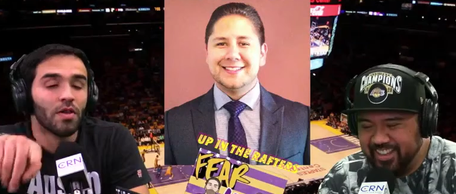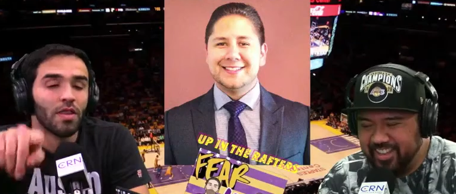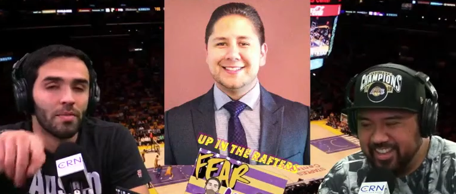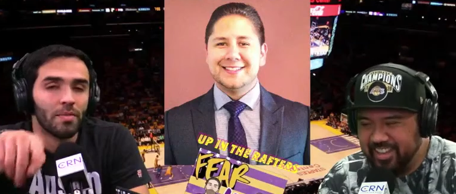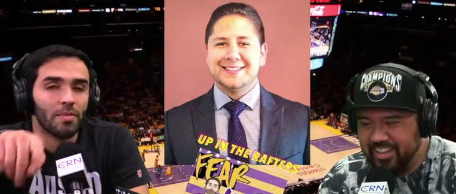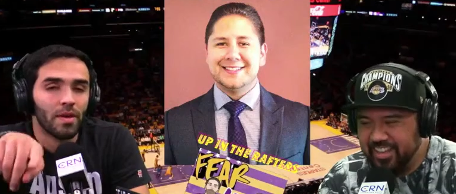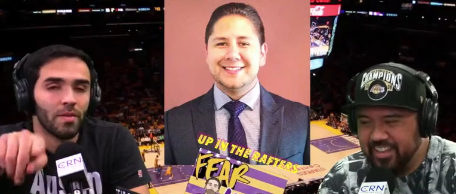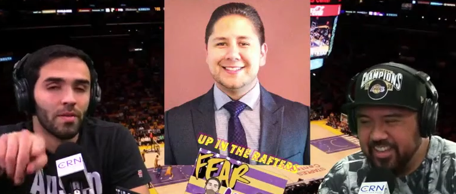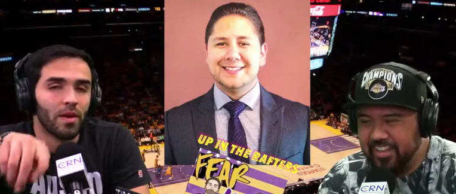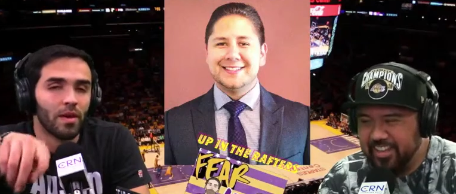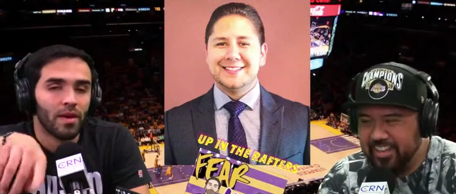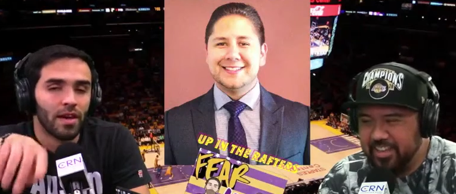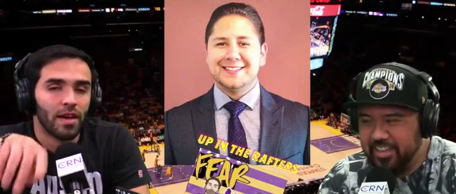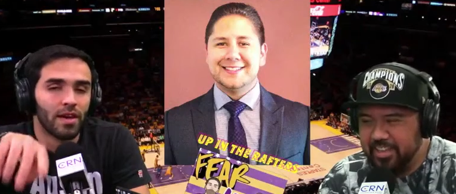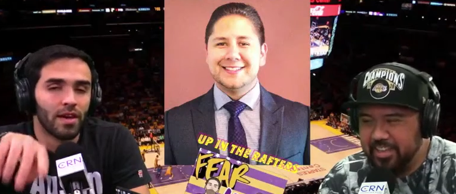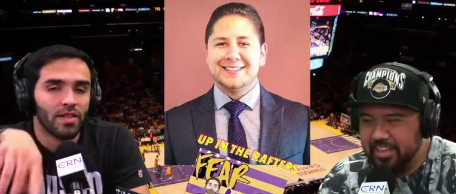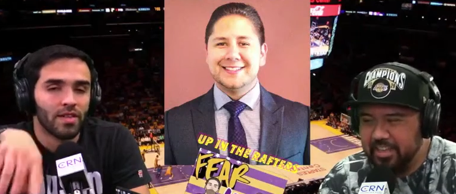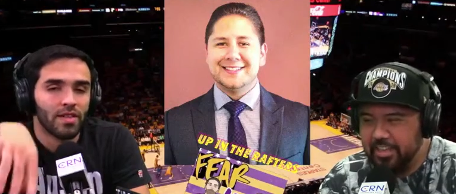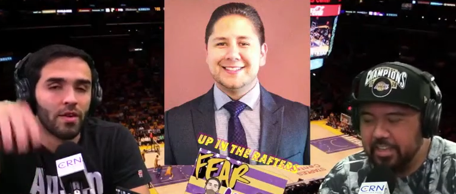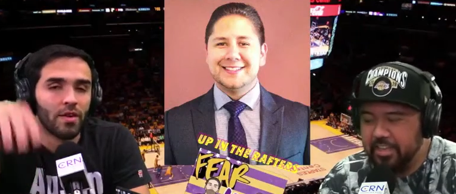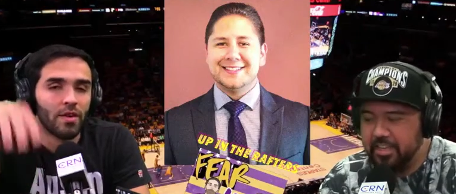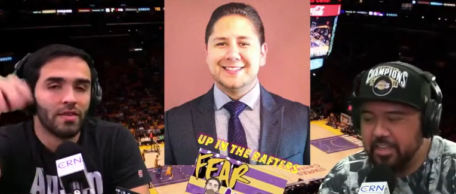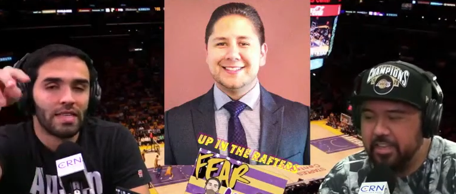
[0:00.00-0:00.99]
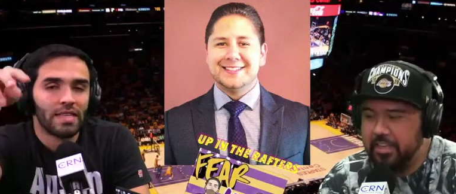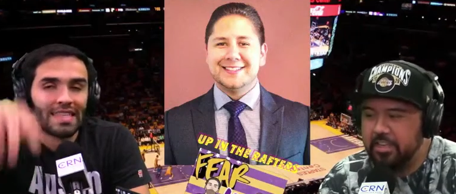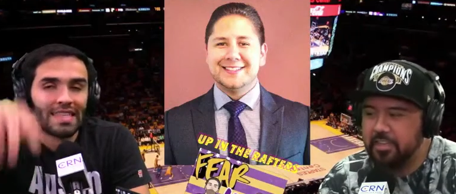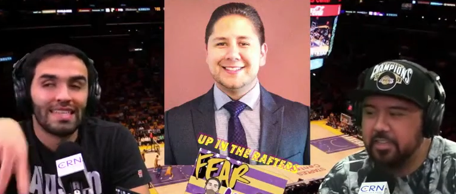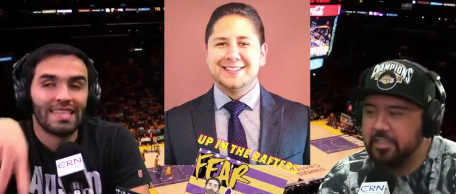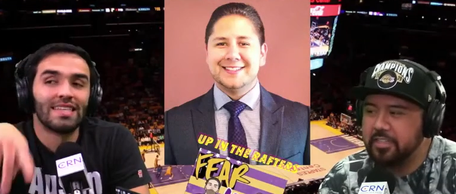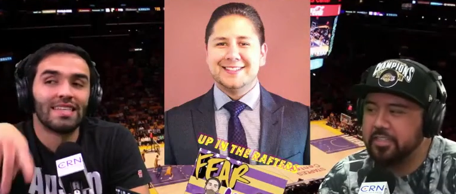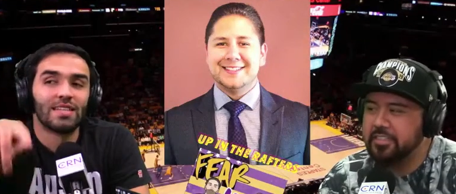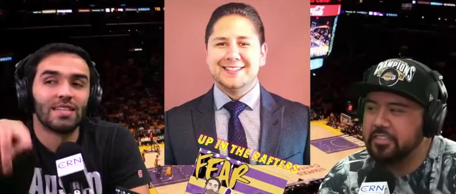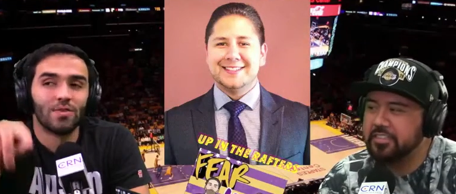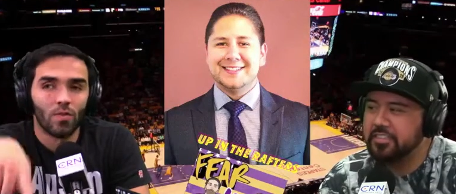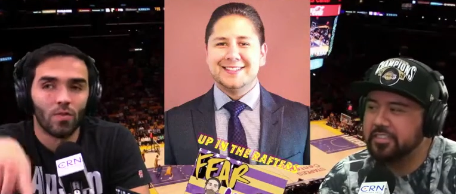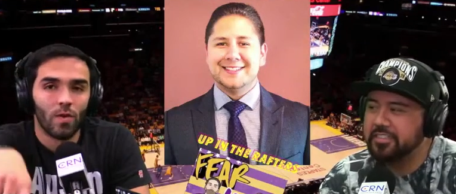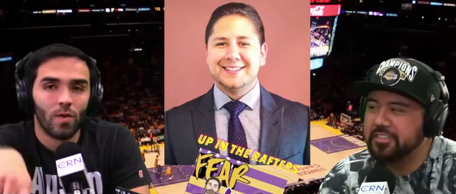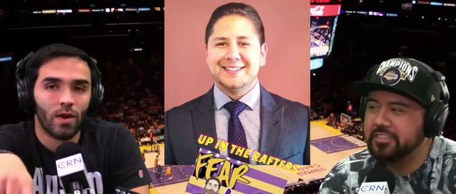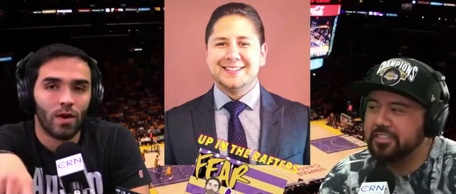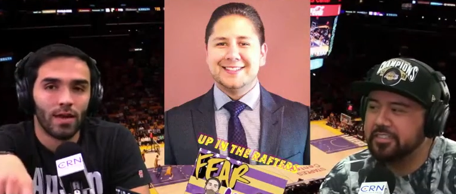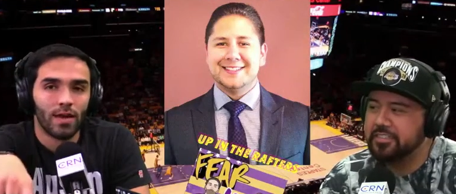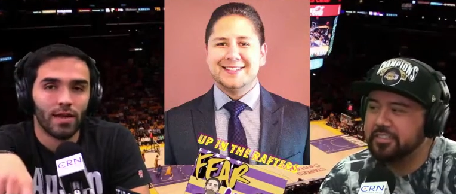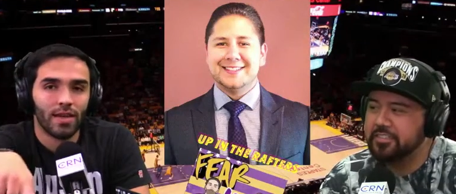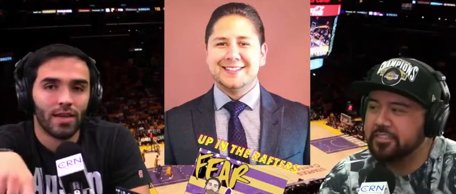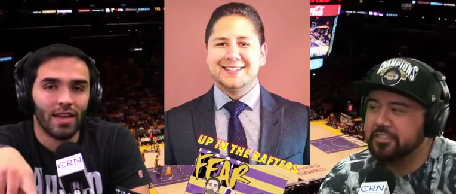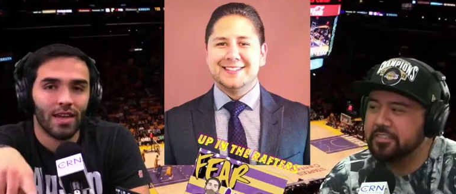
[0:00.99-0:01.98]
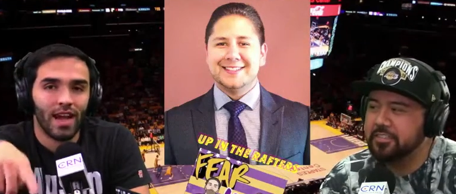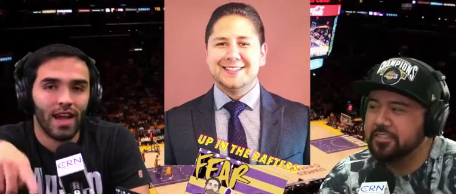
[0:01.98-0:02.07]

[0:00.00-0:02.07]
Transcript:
Speaker 1: me. Okay, so in season one,